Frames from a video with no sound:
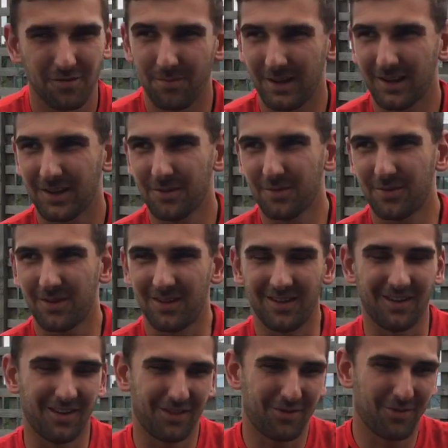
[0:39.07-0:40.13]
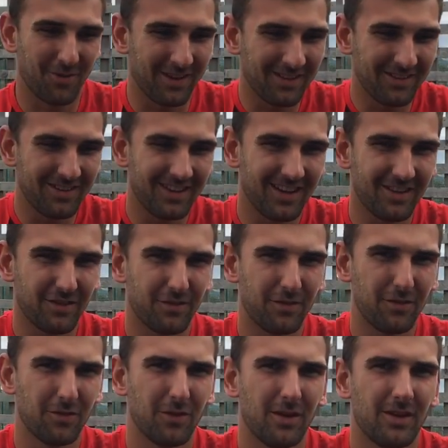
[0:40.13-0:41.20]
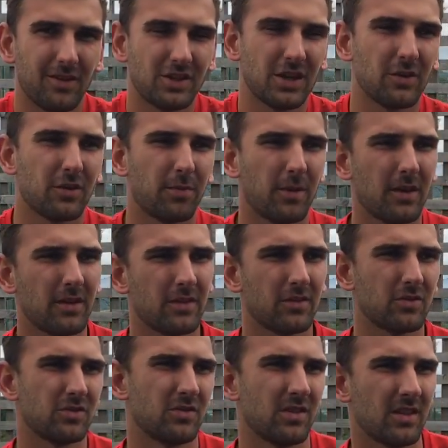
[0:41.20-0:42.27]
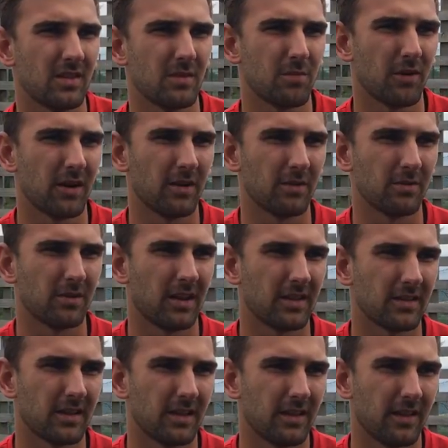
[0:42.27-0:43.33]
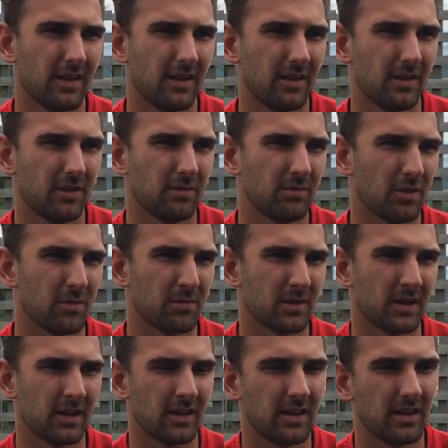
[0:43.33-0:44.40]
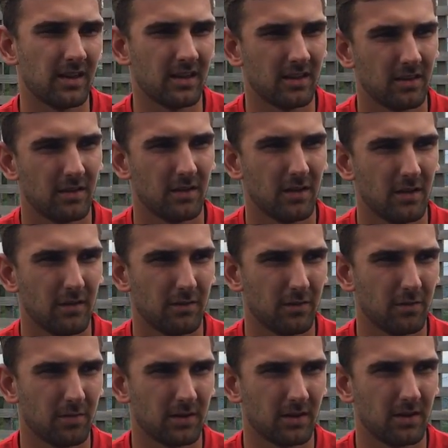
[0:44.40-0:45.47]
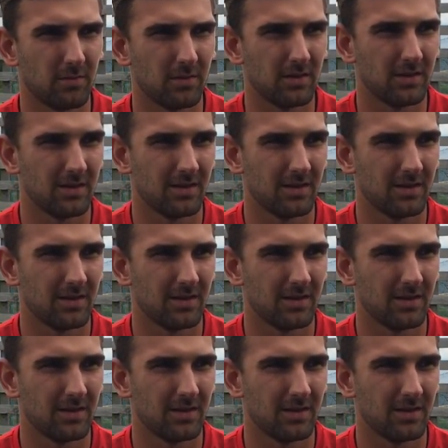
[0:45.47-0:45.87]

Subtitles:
From big clubs? Through England, yeah, there's a few Chelsea players such as Izzy Brown, yep. Lads like that, Dom Solanke, a few big names.